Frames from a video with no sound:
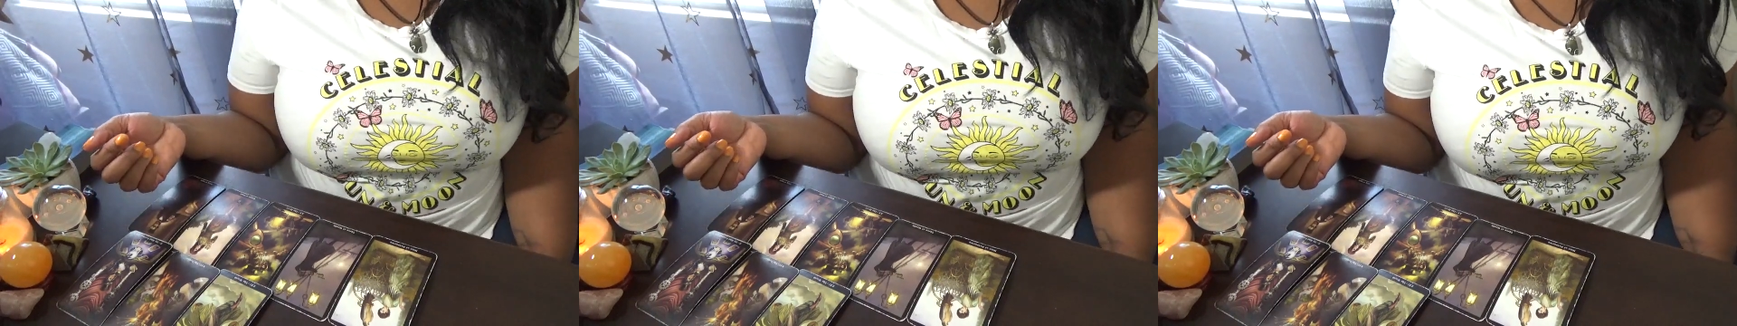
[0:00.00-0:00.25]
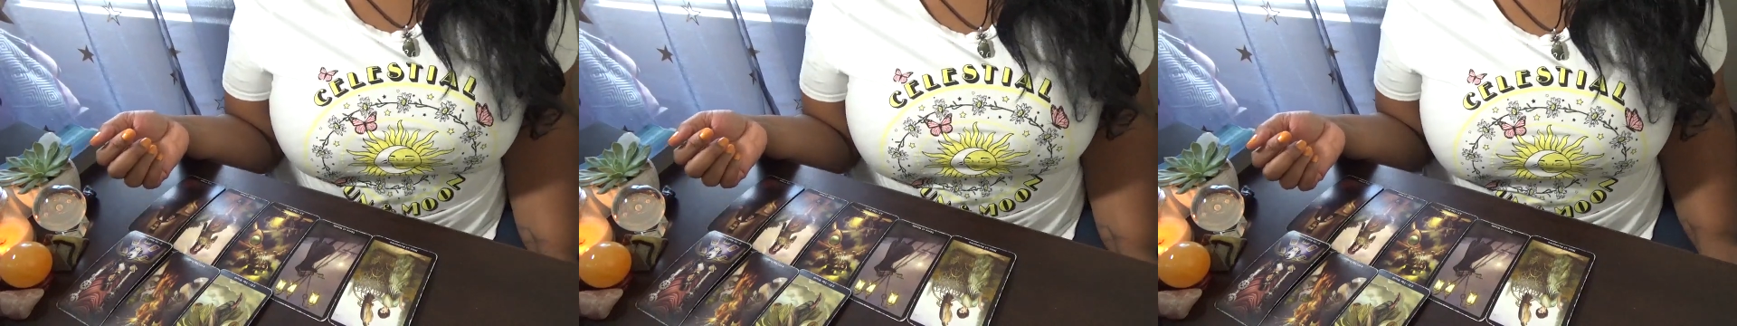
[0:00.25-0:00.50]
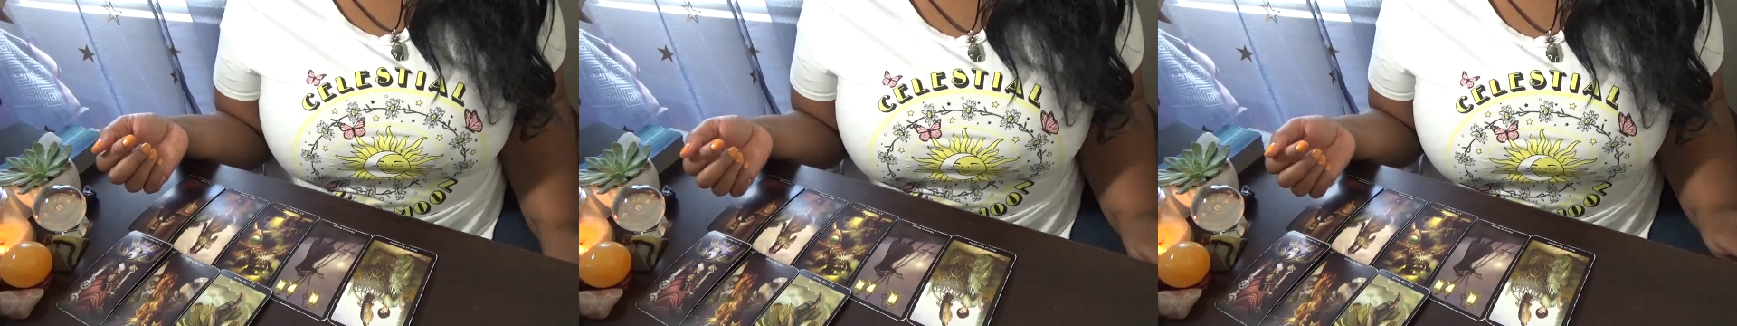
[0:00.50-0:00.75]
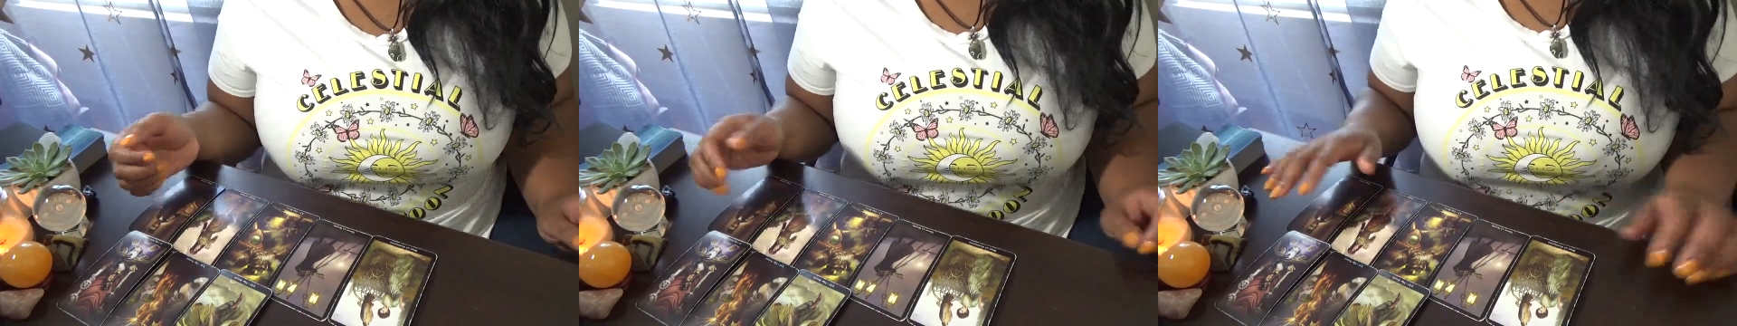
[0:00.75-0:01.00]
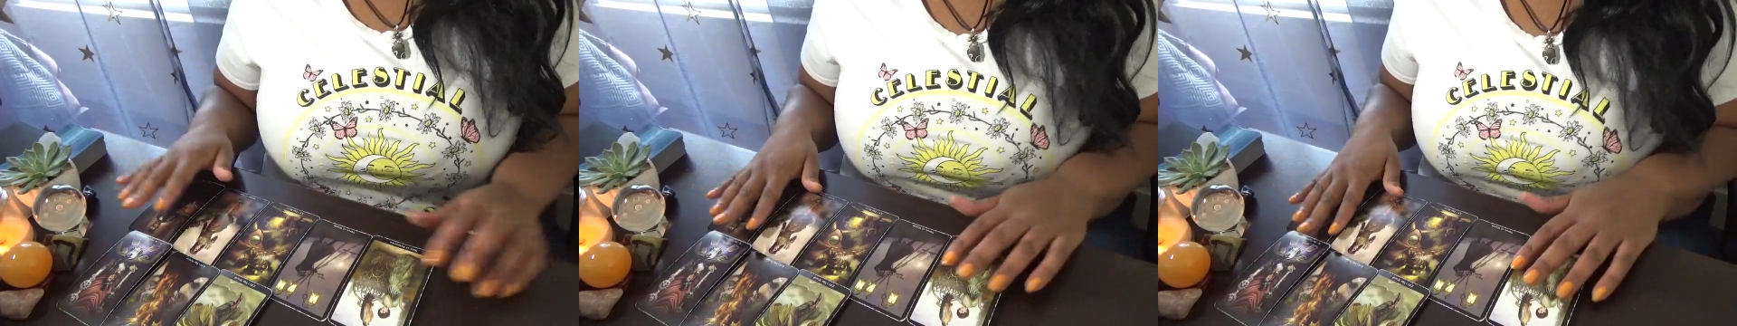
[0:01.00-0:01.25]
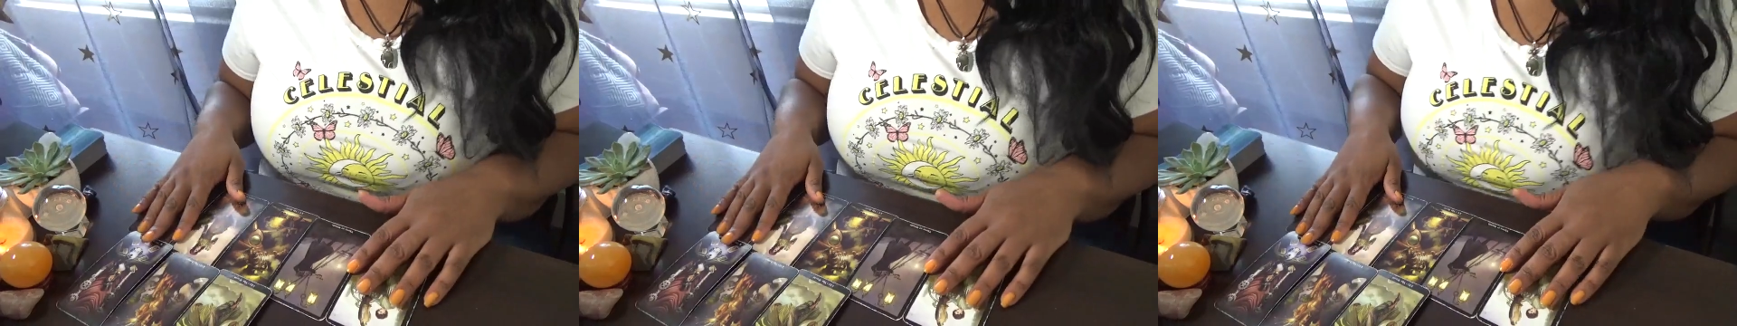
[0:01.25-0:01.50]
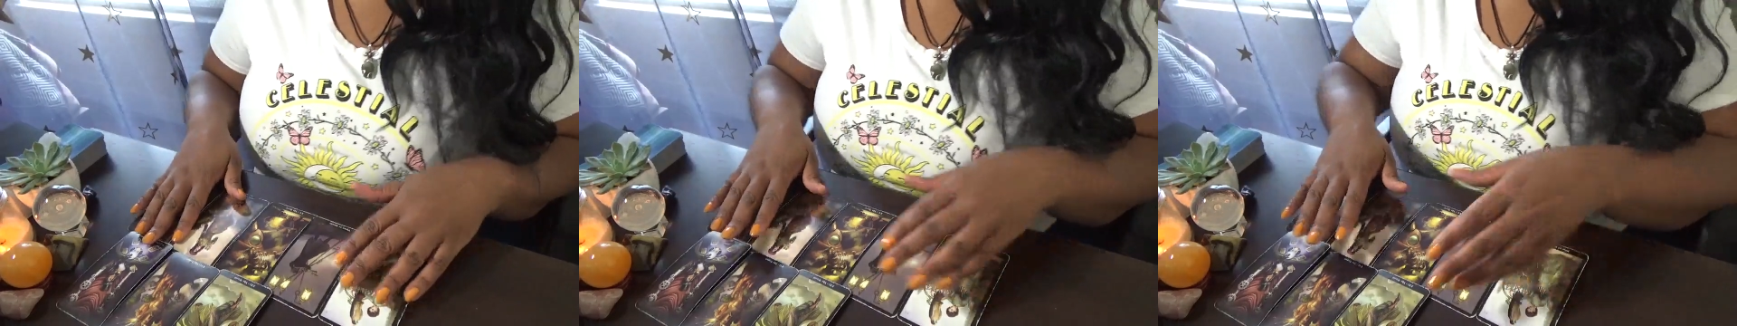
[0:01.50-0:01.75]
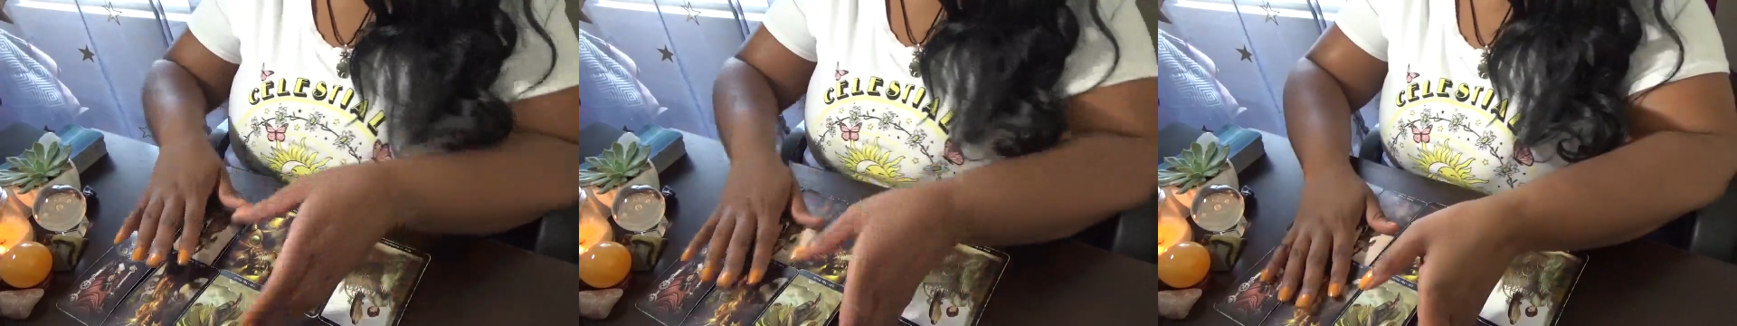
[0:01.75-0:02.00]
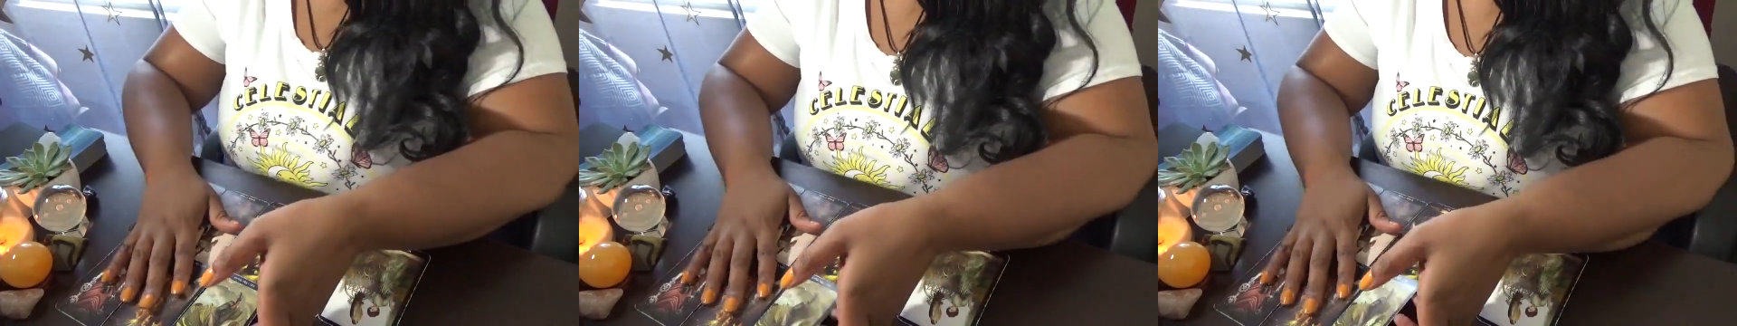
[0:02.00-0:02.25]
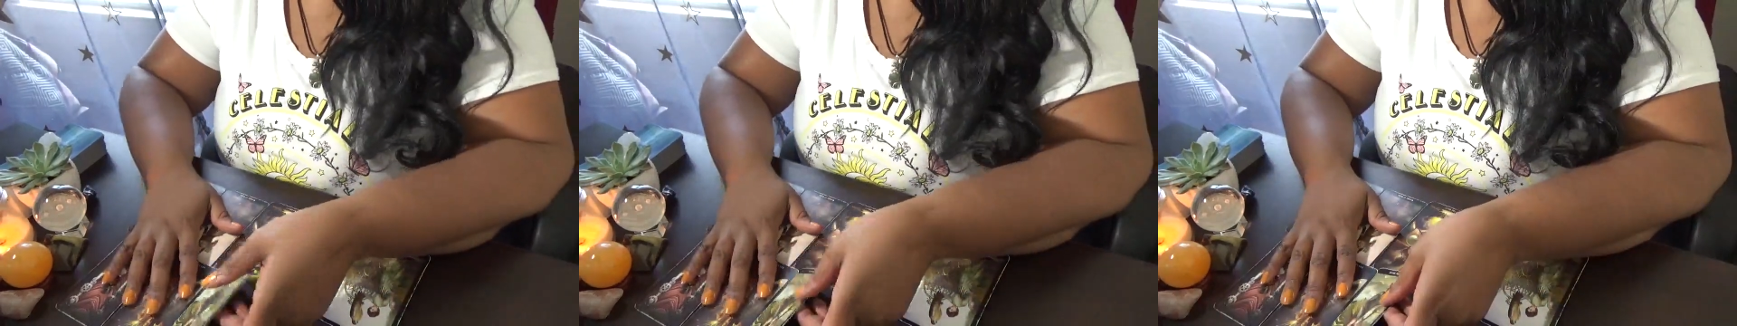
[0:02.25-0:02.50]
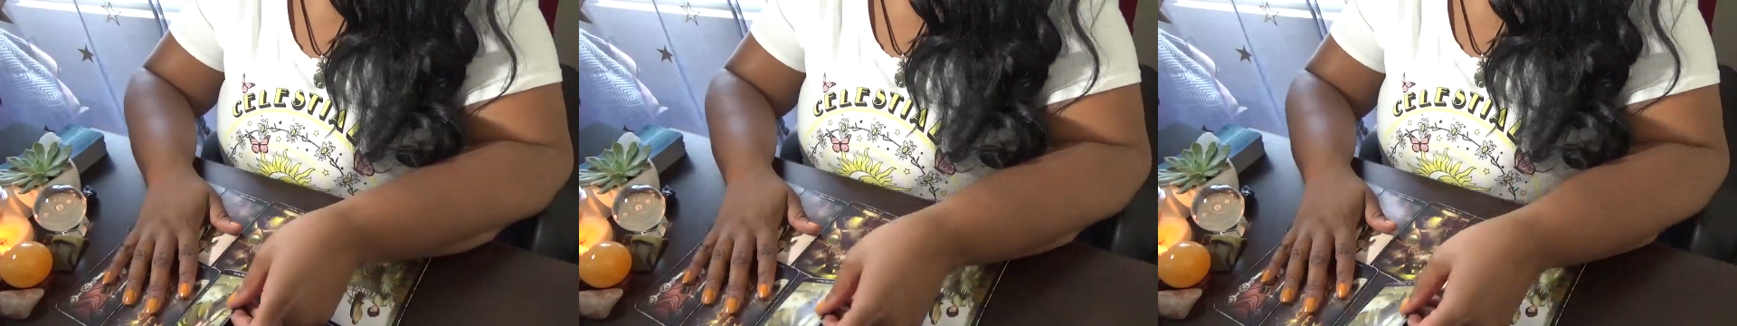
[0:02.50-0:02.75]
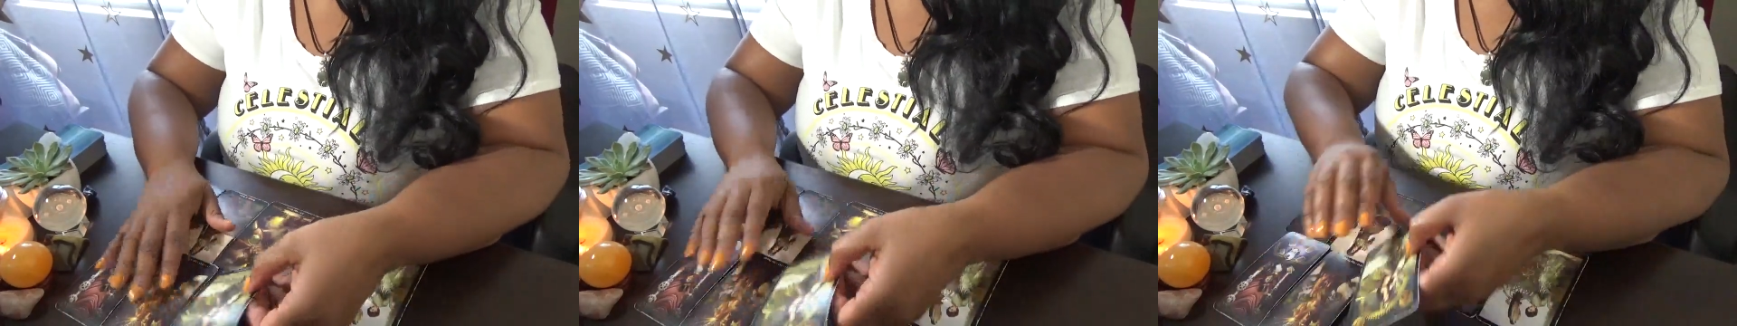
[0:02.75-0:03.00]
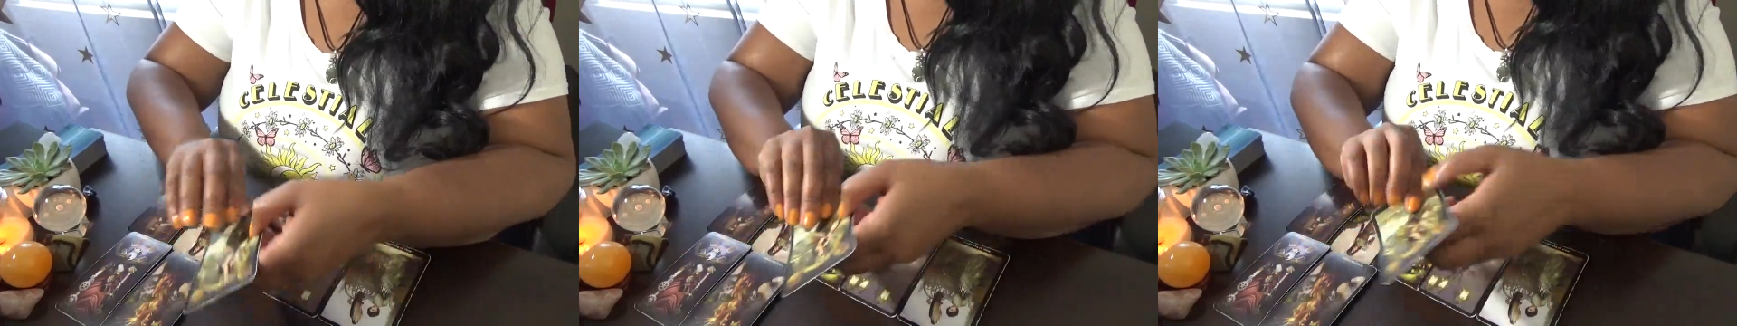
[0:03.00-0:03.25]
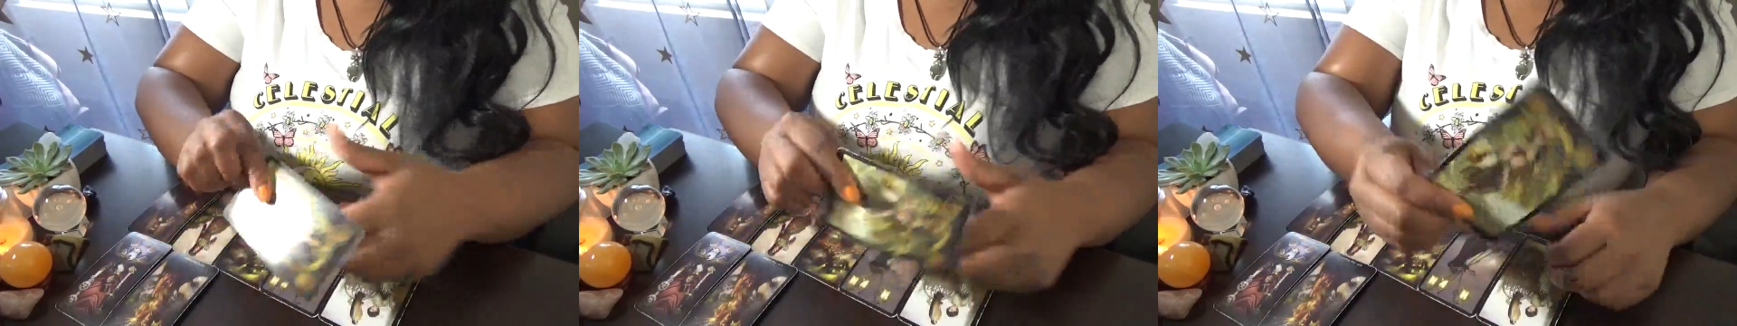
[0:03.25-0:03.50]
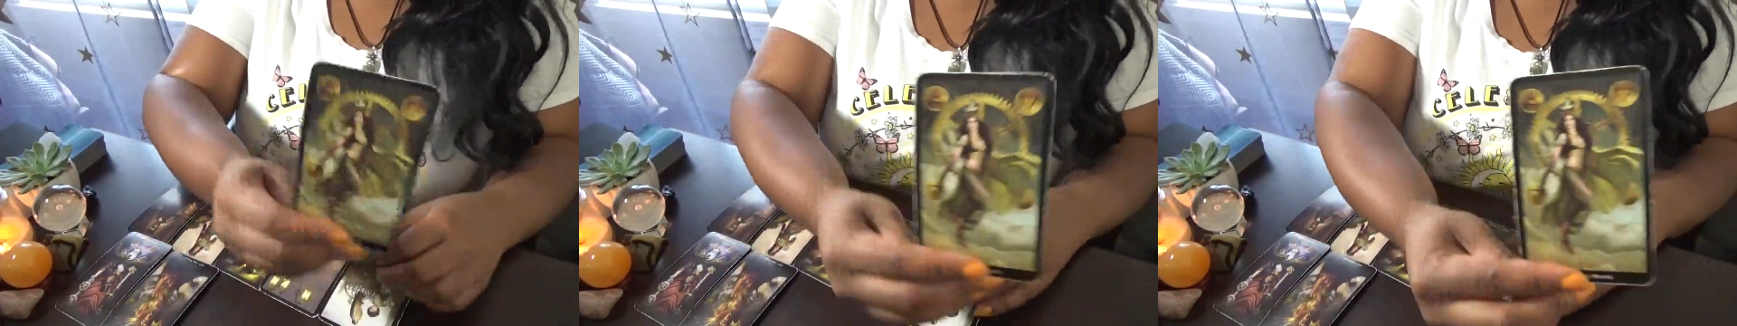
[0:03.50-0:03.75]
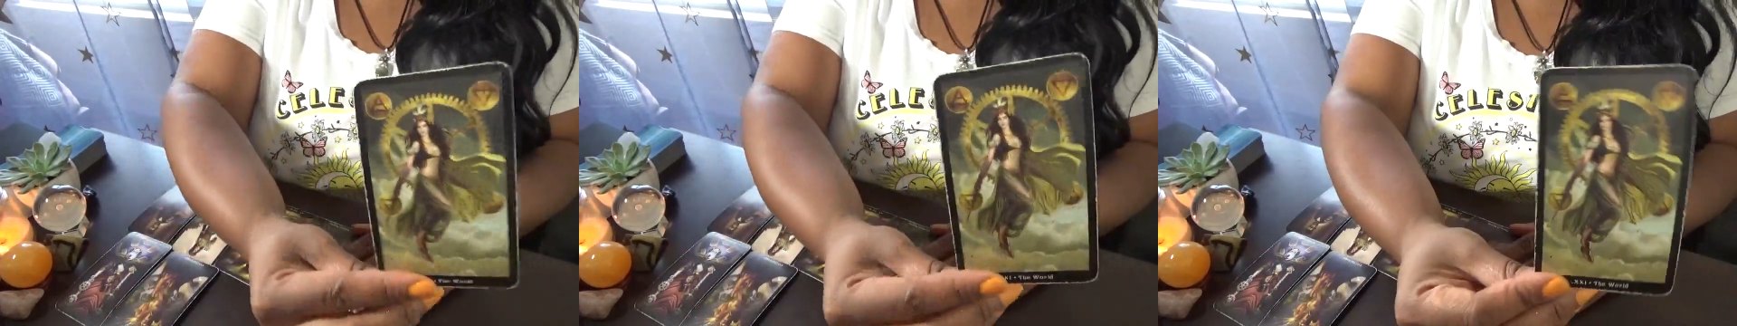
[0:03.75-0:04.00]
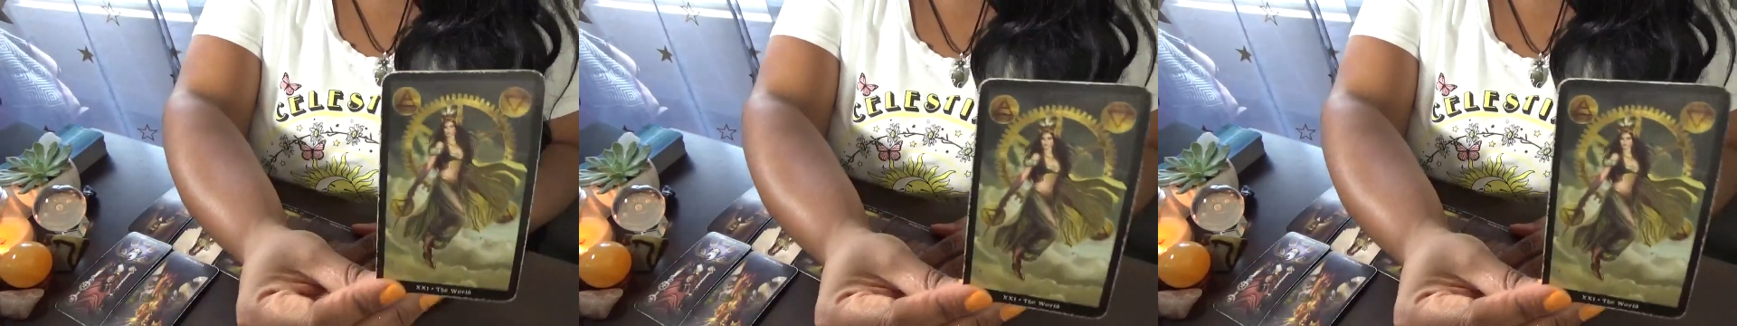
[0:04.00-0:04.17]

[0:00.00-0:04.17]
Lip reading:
Nobody's mouth can be seen.